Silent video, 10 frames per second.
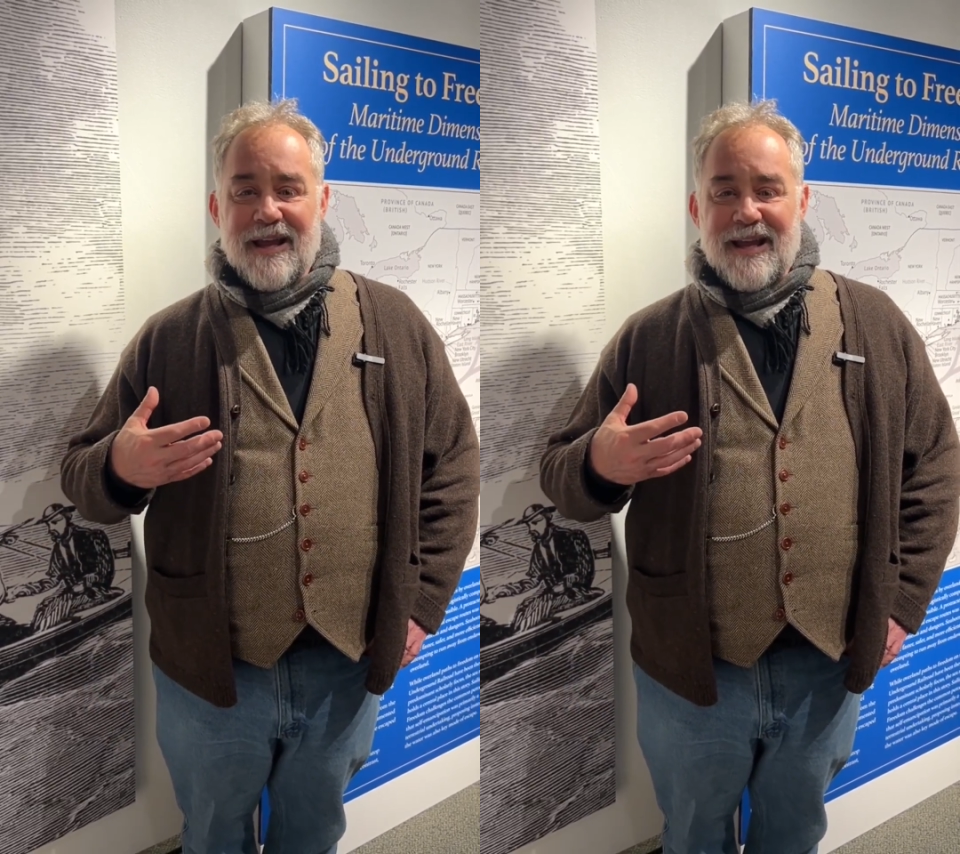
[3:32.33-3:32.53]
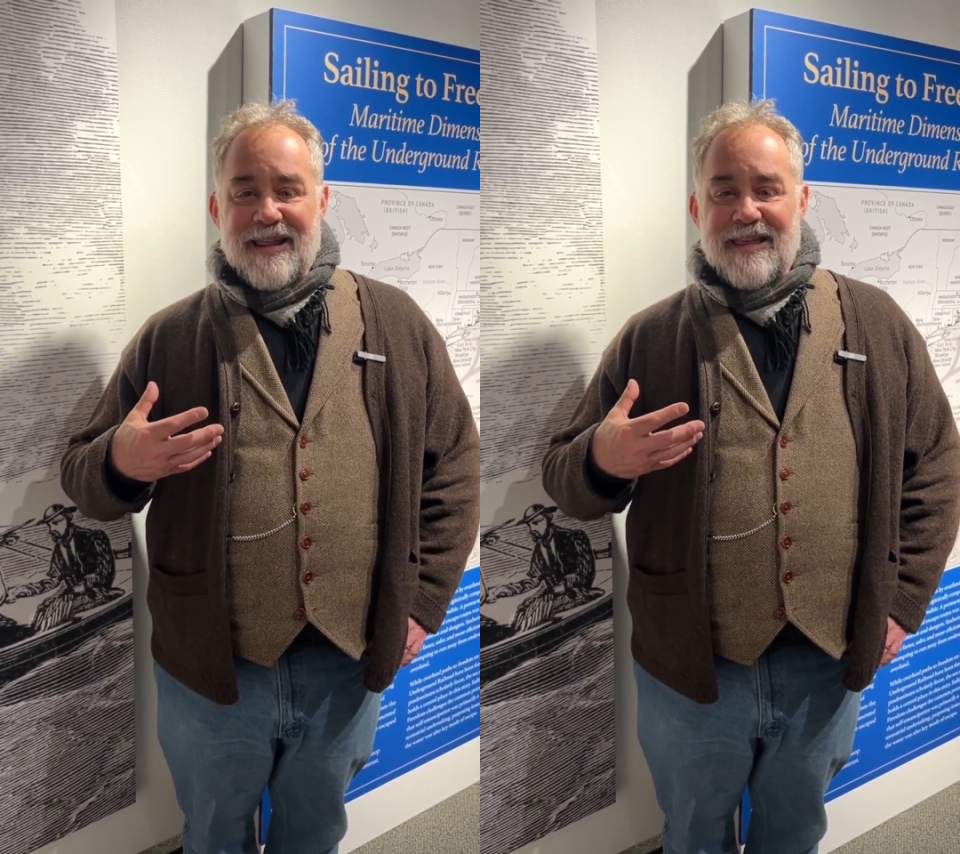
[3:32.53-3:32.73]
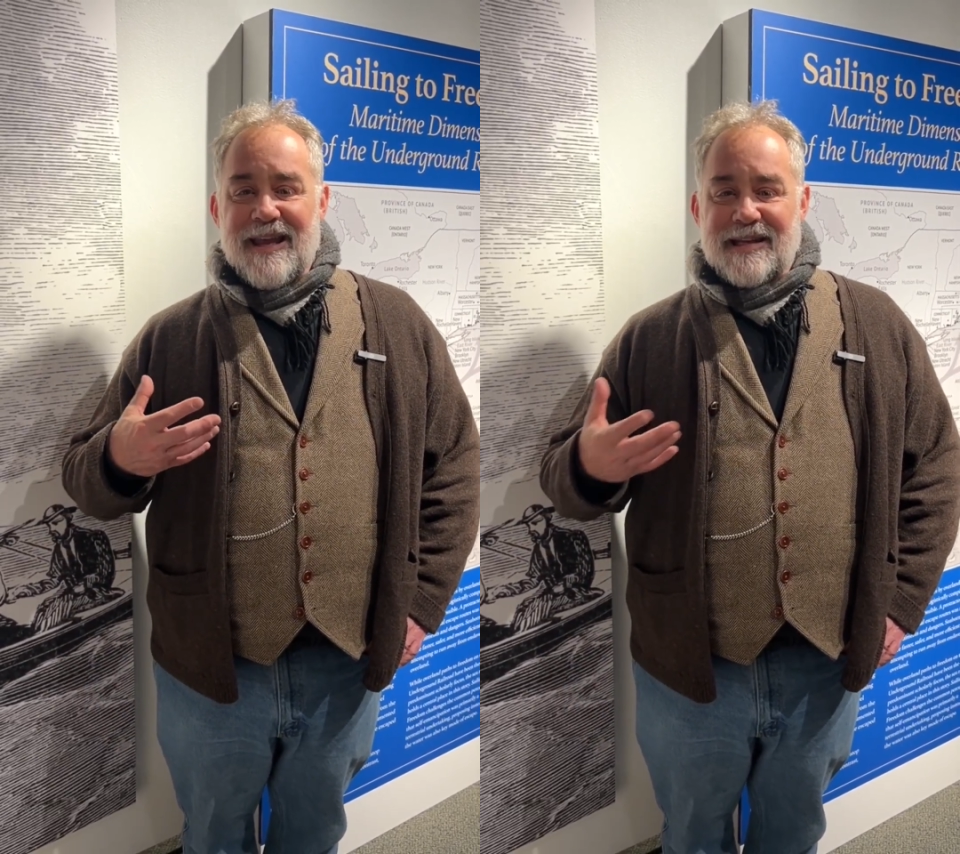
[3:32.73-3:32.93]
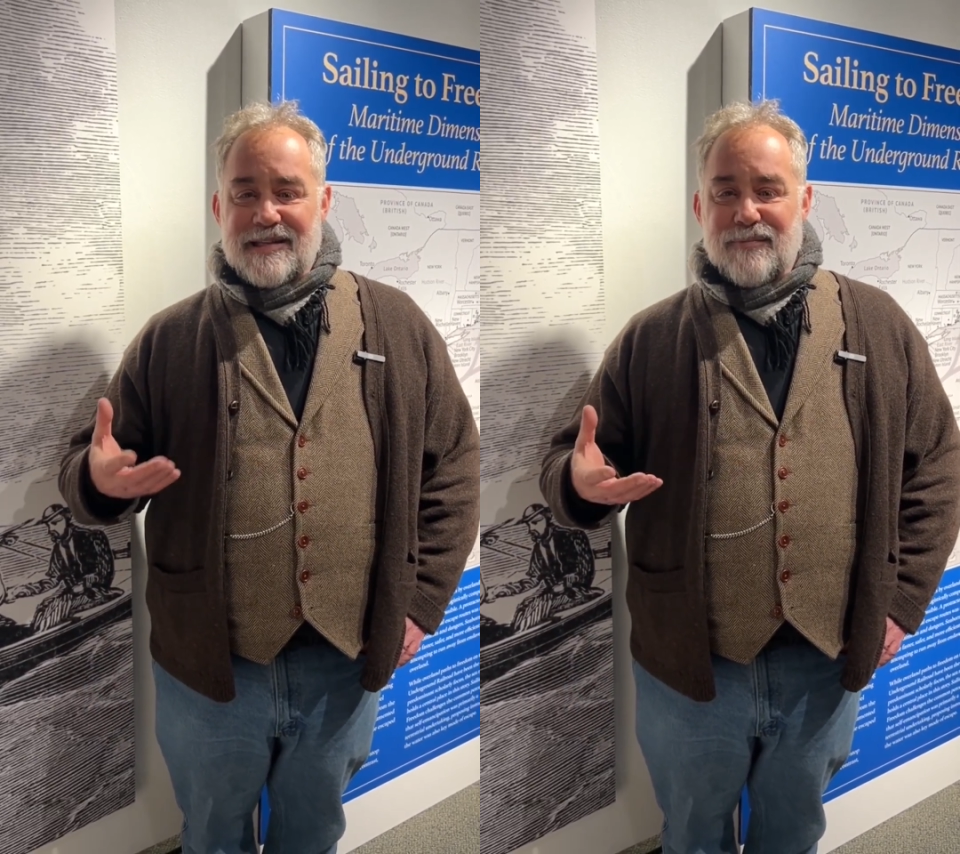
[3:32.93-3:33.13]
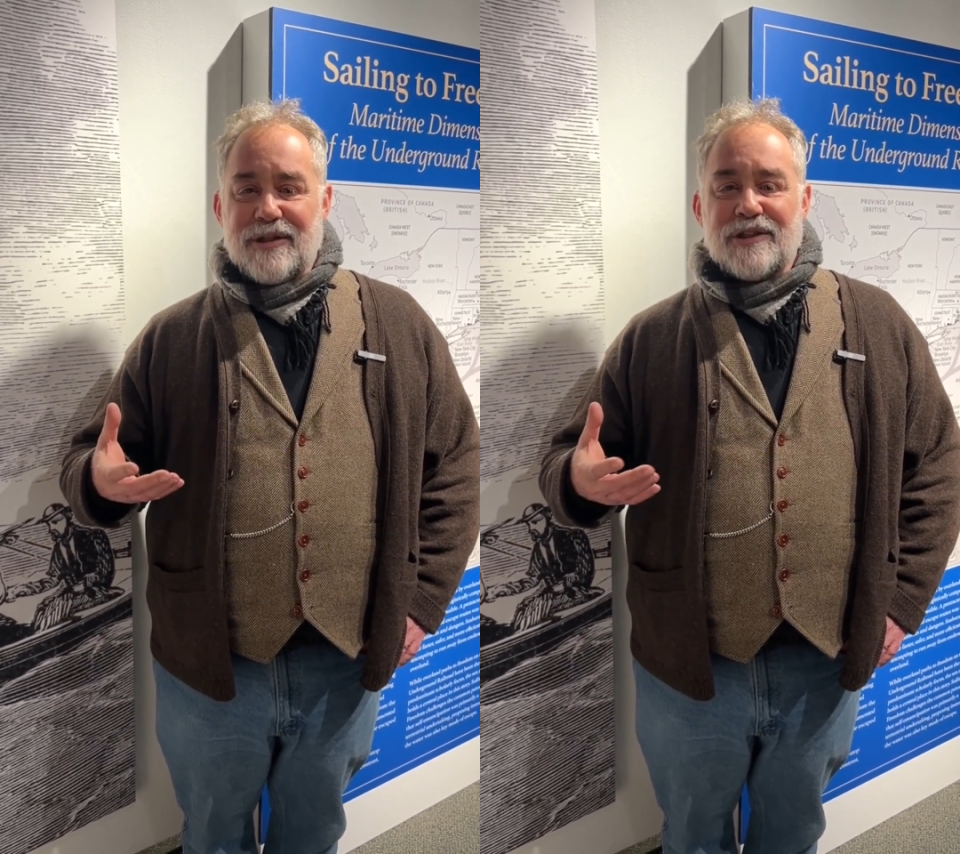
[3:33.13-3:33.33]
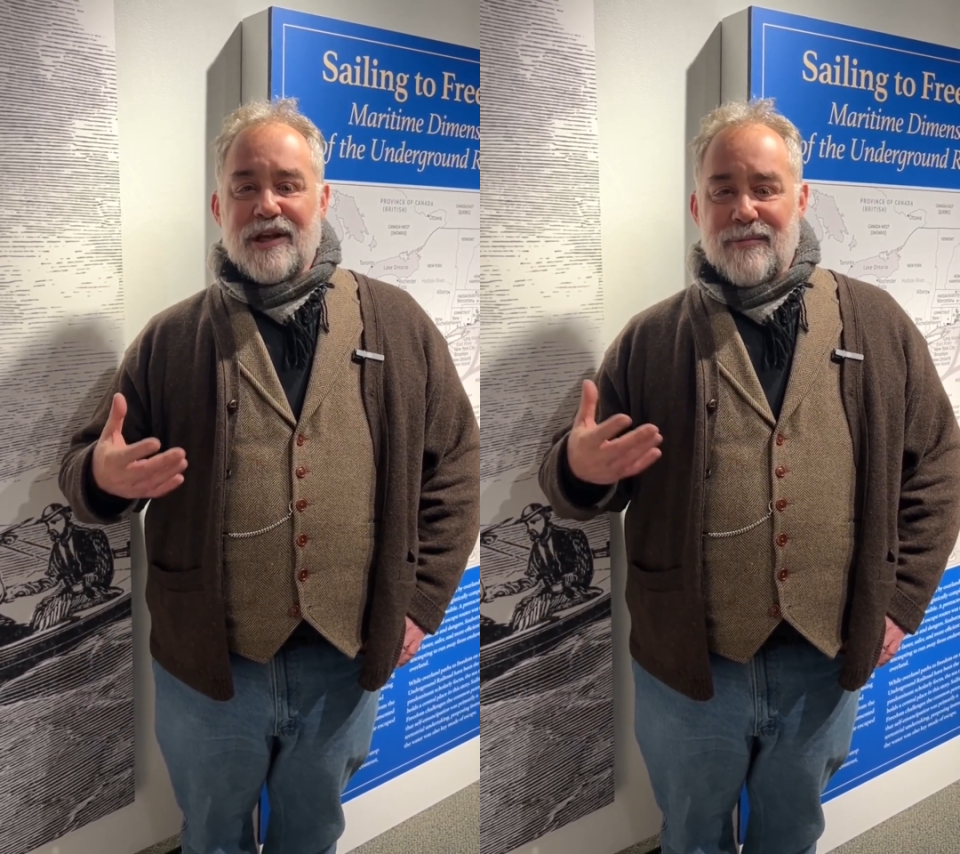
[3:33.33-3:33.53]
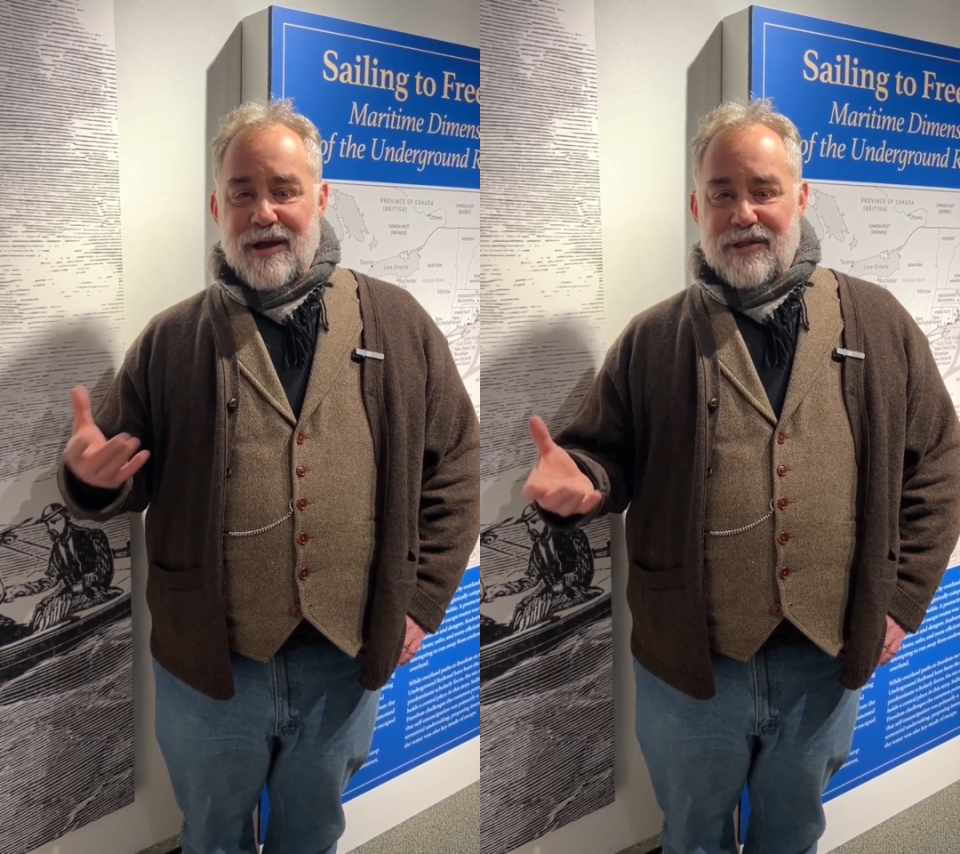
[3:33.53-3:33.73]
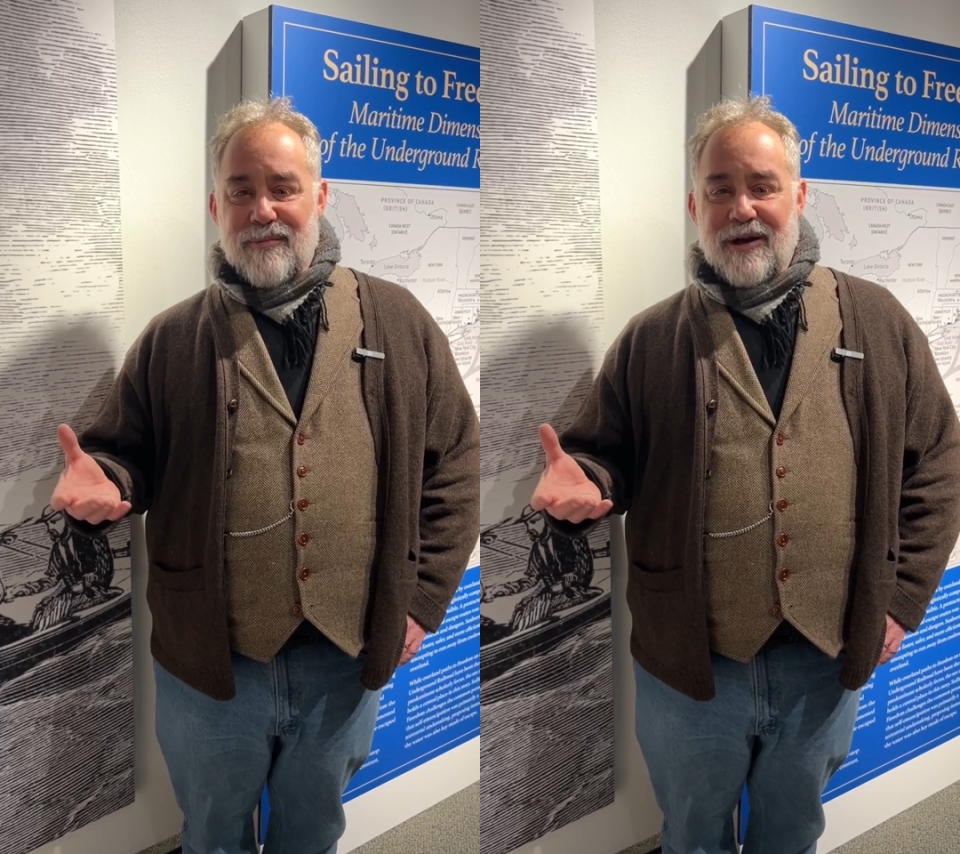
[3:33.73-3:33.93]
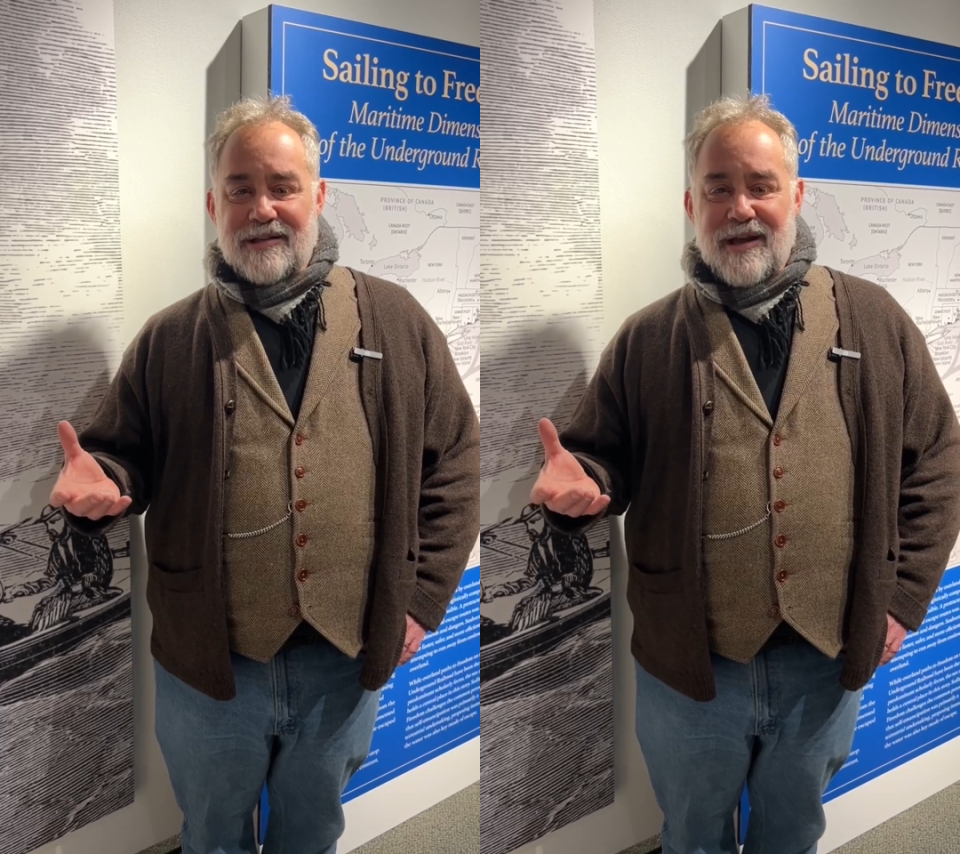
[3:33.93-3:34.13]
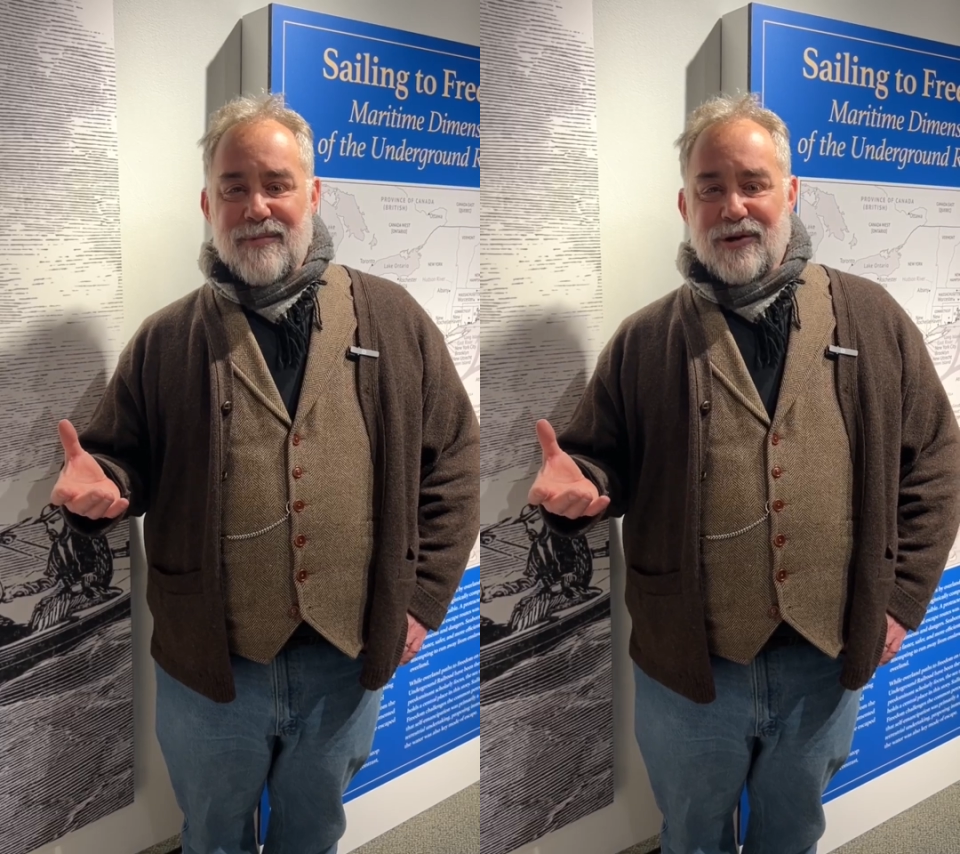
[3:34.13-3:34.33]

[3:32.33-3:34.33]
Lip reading: the exhibition about the Maritime